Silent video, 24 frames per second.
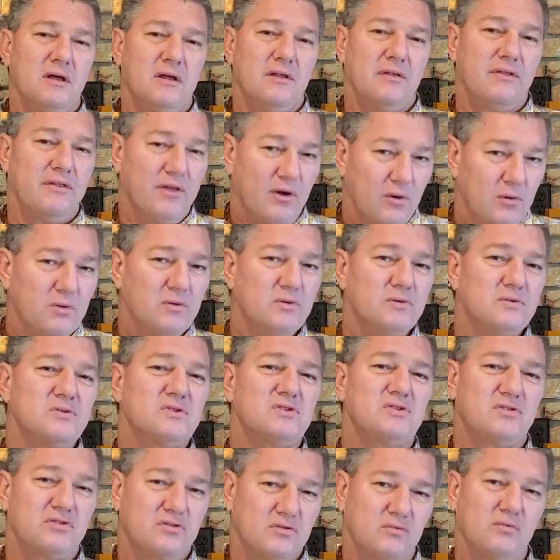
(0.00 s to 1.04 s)

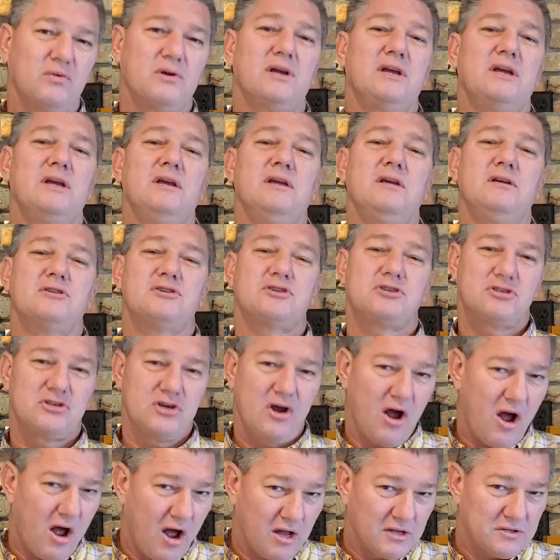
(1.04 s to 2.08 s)
those 3
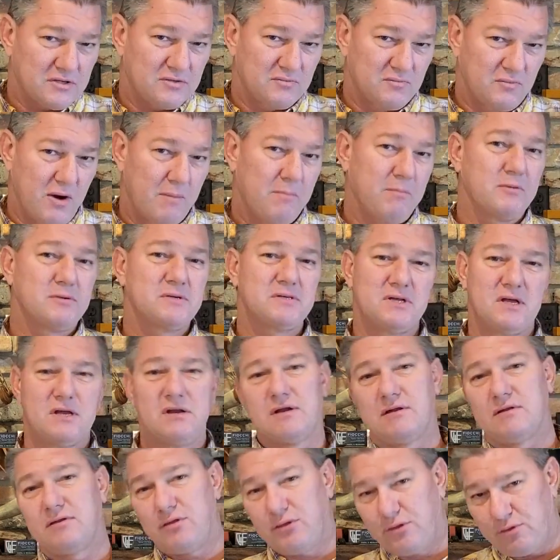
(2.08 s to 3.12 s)
shots
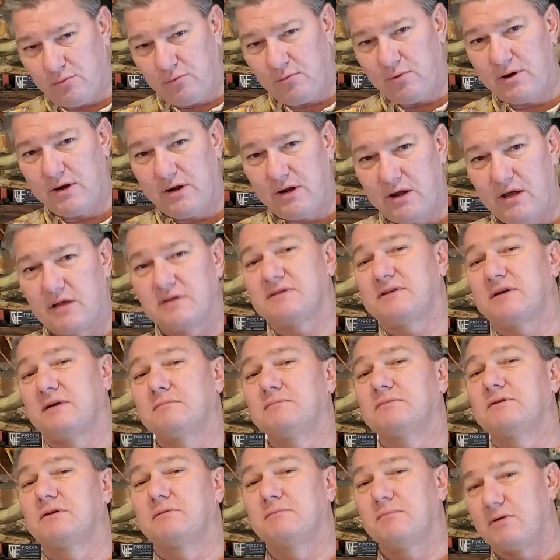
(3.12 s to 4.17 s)
represented 3
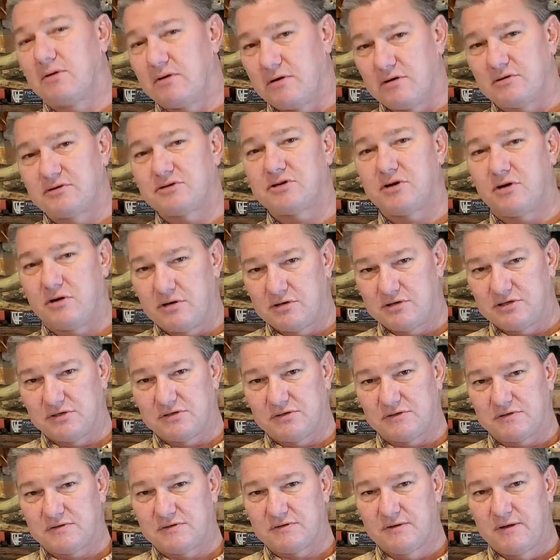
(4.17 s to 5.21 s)
attempted murder
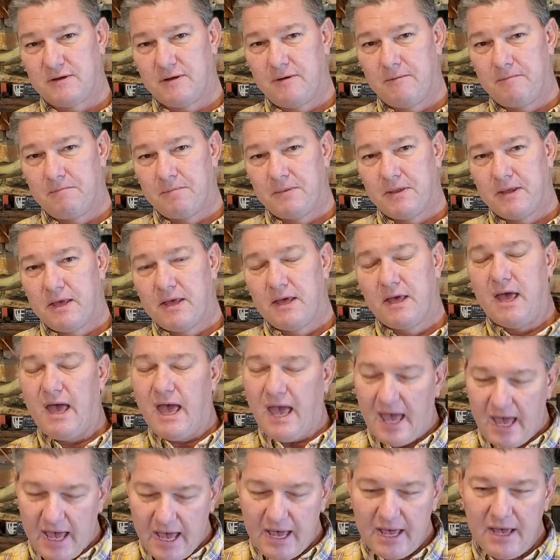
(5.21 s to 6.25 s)
charges.
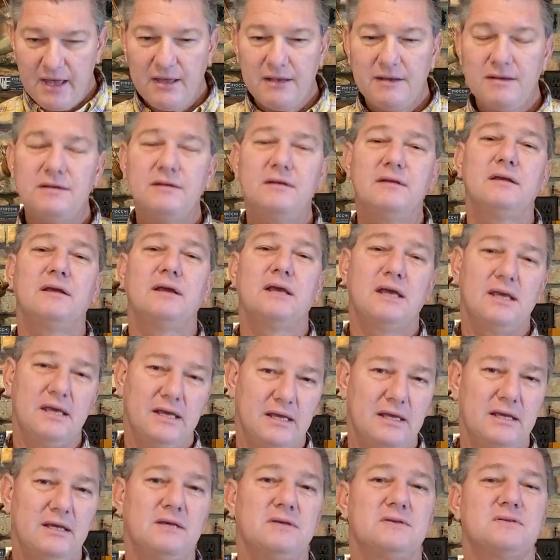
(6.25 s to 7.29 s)
Had
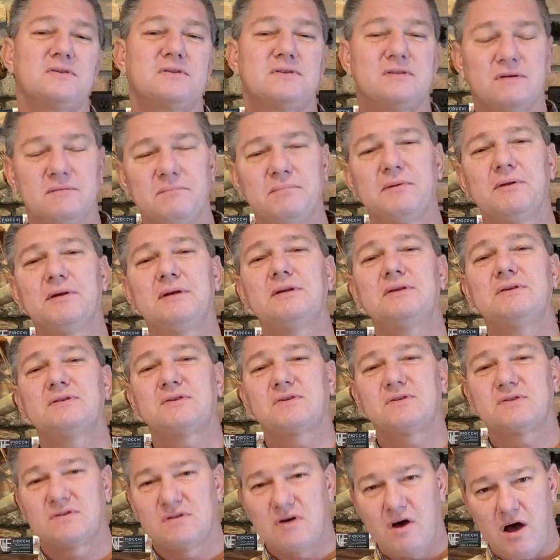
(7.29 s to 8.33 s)
he simply
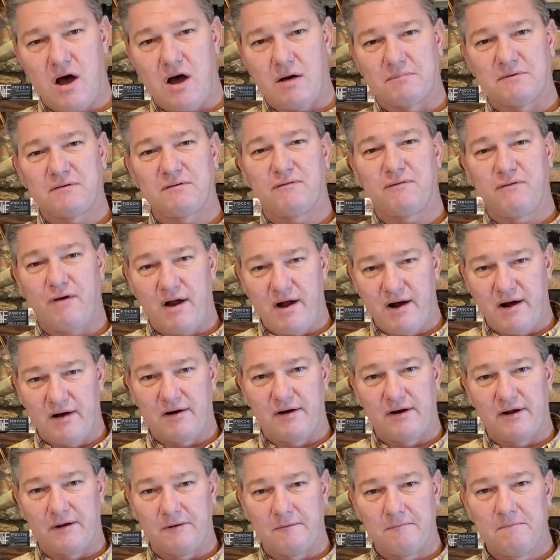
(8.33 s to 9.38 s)
stopped
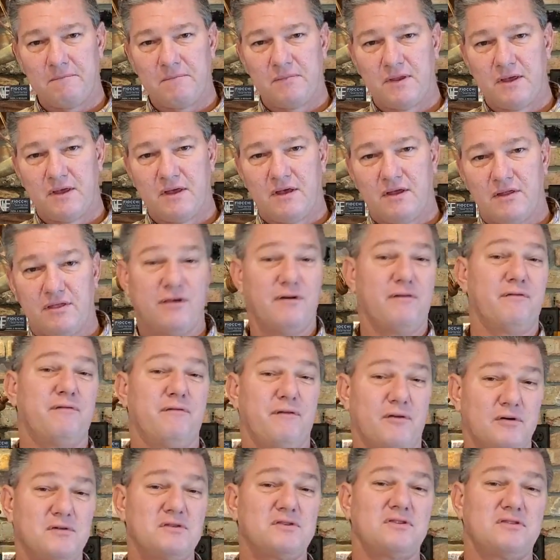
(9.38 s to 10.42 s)
firing the
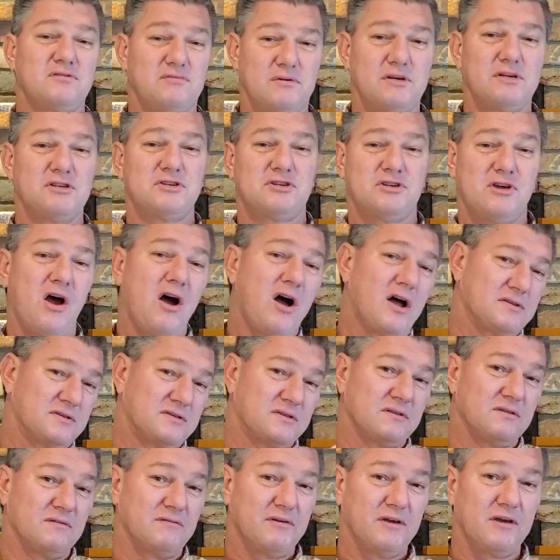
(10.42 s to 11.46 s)
first 3 shots
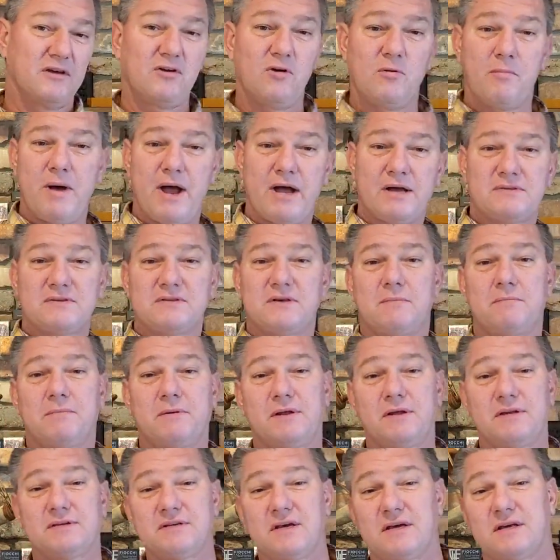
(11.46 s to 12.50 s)
and the vehicle backs up and
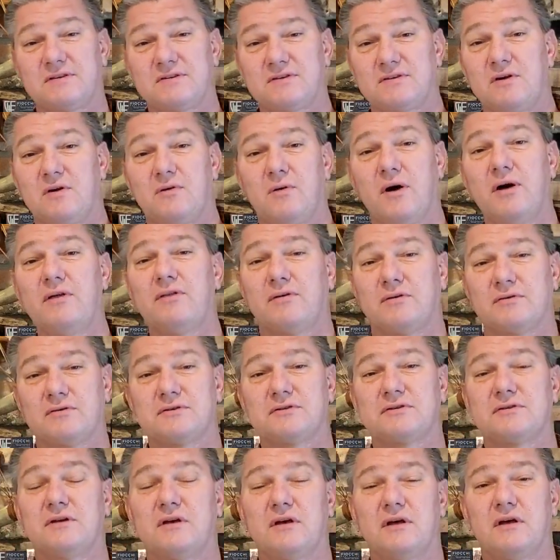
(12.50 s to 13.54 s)
he takes no
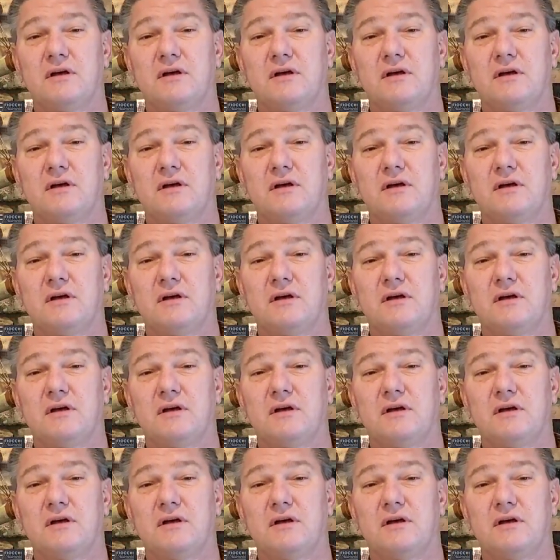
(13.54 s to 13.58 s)
others,